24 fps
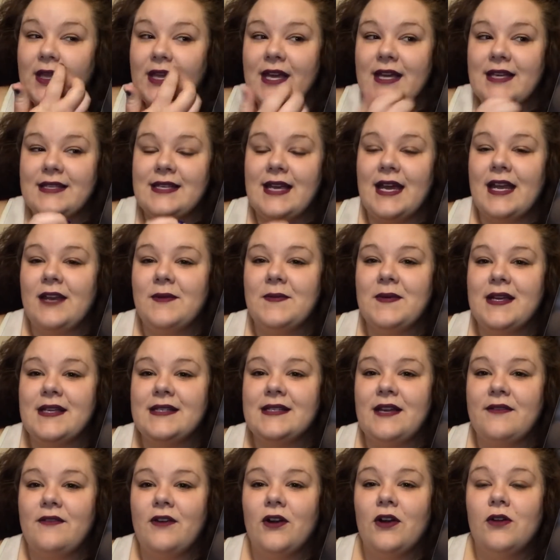Really excited because
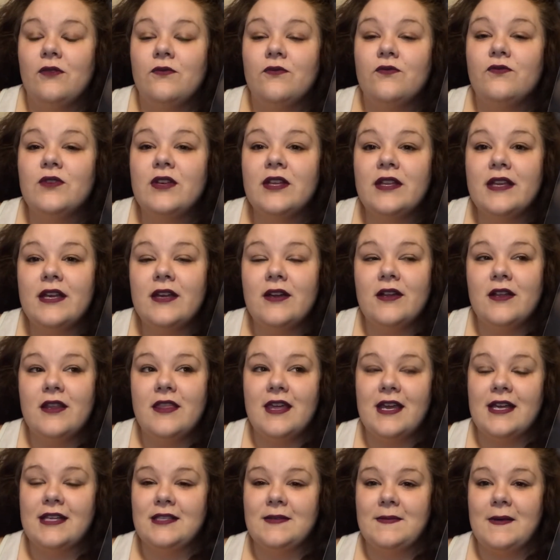I've heard really good
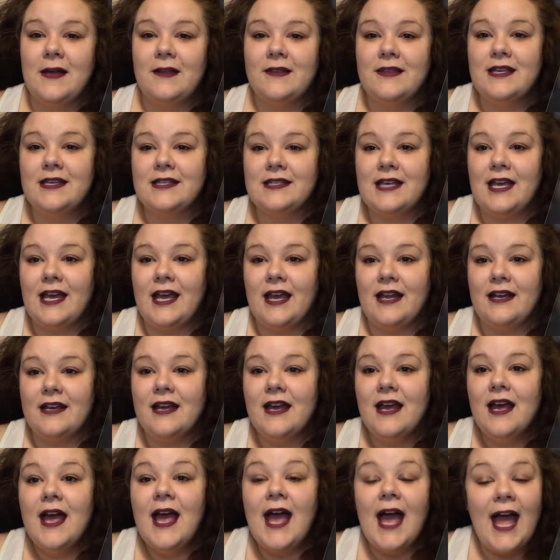things about this and
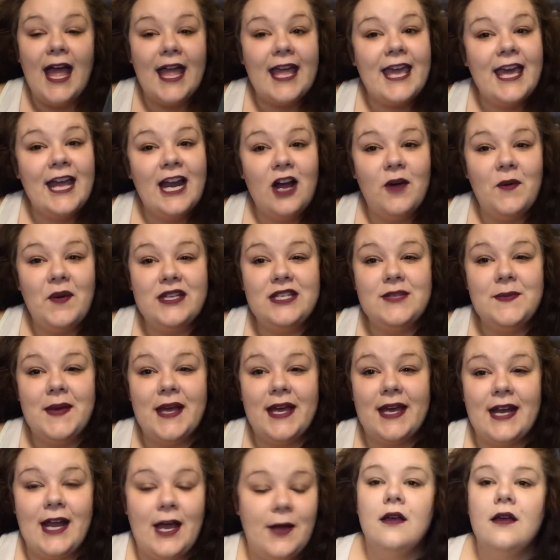I cannot wait to
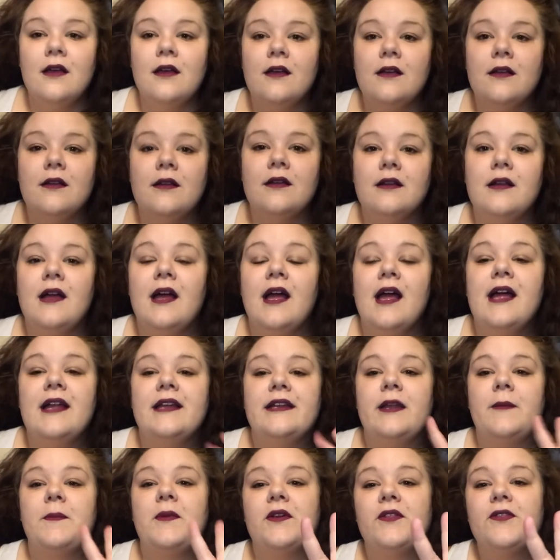pick it up.
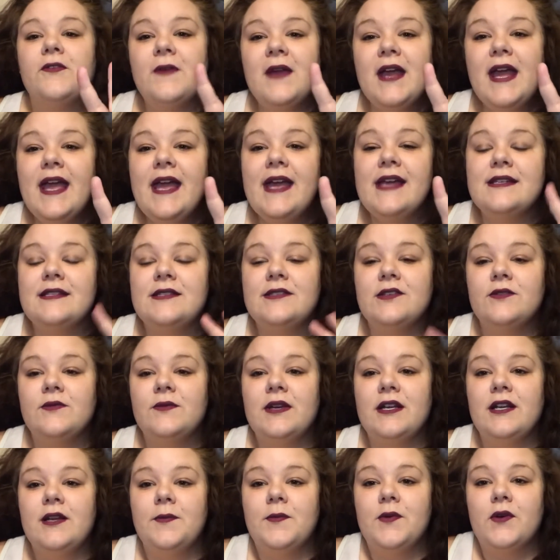Number three is to
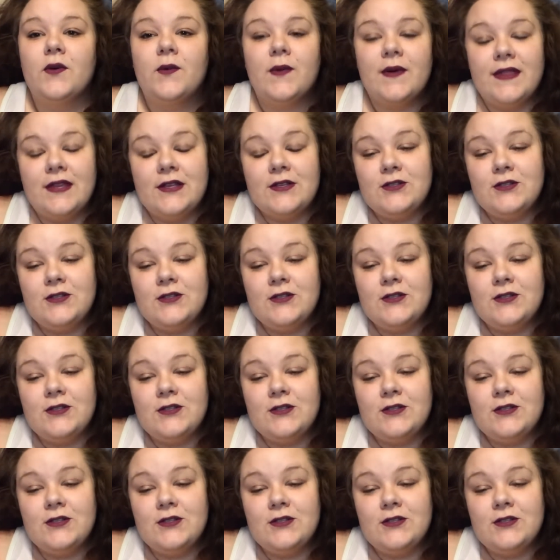read a book with a